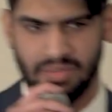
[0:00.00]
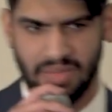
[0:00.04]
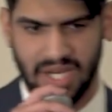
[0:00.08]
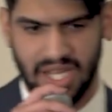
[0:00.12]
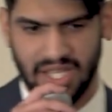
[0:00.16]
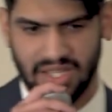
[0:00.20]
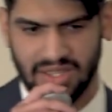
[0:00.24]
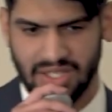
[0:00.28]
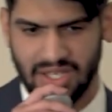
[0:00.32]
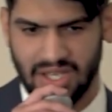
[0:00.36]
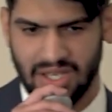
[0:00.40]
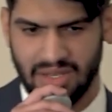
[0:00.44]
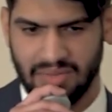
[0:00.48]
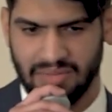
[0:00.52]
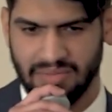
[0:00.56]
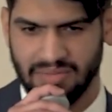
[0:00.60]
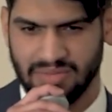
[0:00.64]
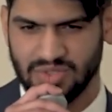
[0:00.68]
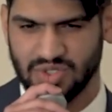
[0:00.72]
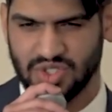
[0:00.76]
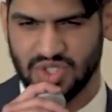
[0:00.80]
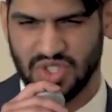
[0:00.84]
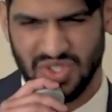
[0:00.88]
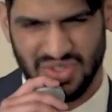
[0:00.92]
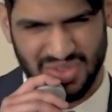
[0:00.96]
But I thought,
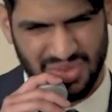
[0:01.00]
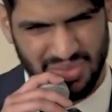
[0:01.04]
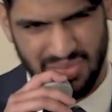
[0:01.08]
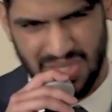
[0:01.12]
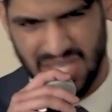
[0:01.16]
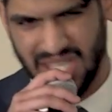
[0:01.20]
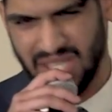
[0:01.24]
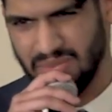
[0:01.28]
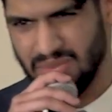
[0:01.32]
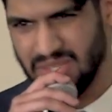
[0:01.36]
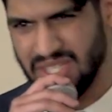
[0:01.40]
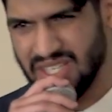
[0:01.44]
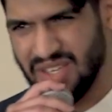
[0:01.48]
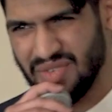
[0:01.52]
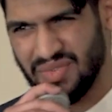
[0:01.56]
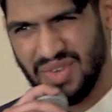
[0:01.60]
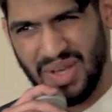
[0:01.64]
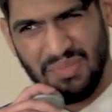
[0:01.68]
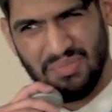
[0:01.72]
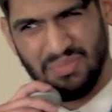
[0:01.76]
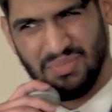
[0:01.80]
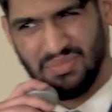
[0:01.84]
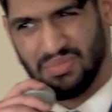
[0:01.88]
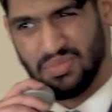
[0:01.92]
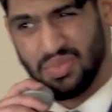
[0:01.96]
just maybe, if
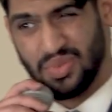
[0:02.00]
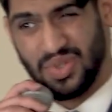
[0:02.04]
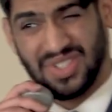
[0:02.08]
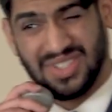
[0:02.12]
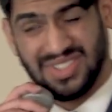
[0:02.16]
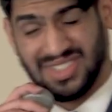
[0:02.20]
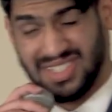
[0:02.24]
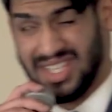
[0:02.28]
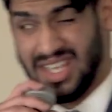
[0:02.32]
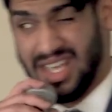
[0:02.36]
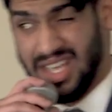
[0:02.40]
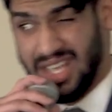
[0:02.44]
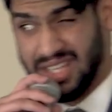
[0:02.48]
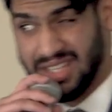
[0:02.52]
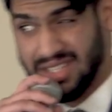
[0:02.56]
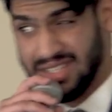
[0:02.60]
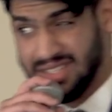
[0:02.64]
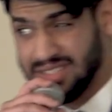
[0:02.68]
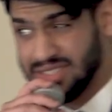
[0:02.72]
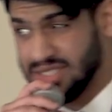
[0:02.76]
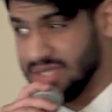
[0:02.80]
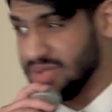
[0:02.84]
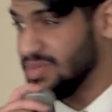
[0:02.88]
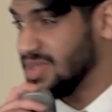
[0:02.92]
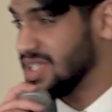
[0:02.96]
I pretend
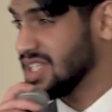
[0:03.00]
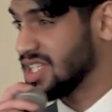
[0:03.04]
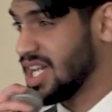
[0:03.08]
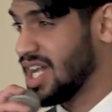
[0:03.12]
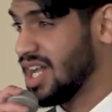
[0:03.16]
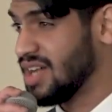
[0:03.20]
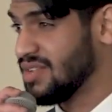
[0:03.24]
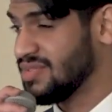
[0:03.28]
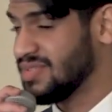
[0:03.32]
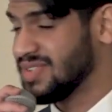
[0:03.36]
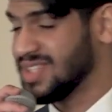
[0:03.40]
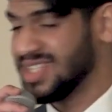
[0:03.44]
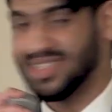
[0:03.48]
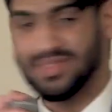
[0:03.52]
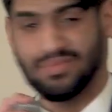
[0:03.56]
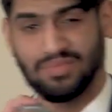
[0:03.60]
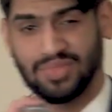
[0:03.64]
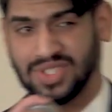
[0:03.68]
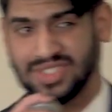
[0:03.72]
to be confident,